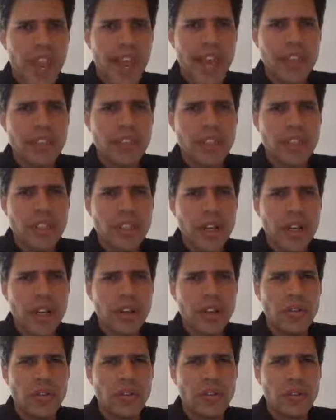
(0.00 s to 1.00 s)
And
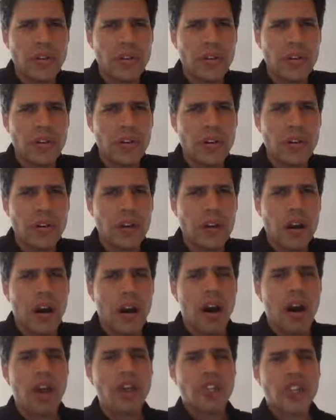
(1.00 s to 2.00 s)
so
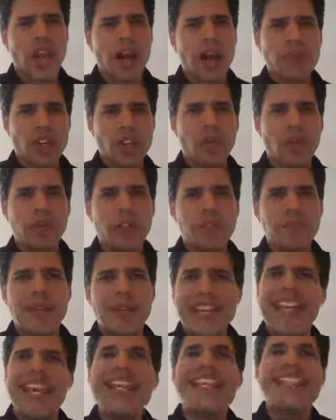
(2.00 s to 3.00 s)
our job is to always
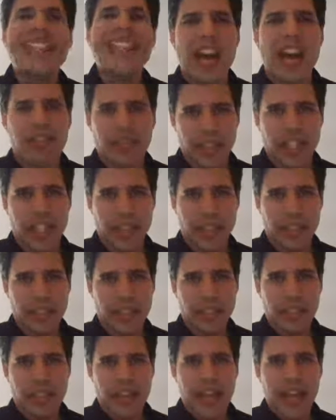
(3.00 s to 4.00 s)
be his advocate
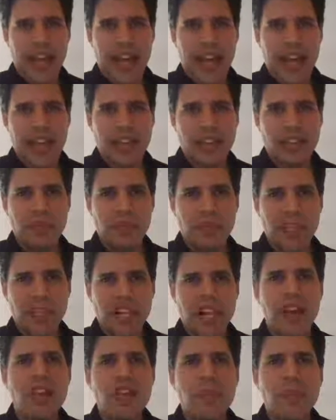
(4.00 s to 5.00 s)
and to
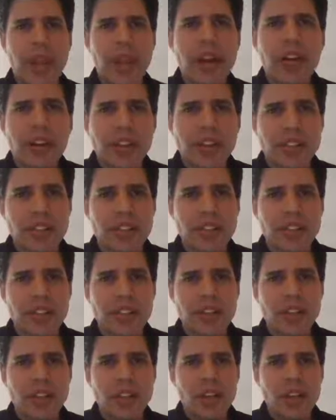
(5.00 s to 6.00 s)
meet other parents